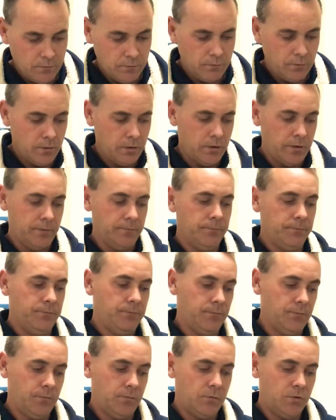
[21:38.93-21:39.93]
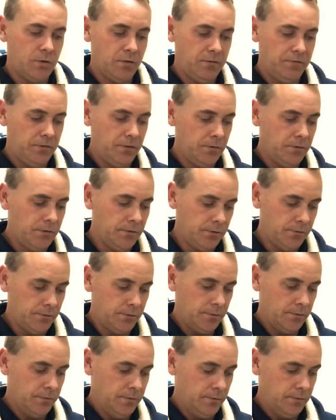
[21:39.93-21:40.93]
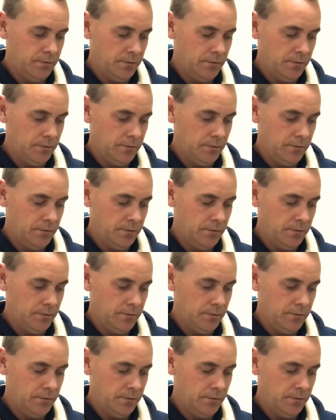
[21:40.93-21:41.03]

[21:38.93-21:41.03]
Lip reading: Right, 2 fuses.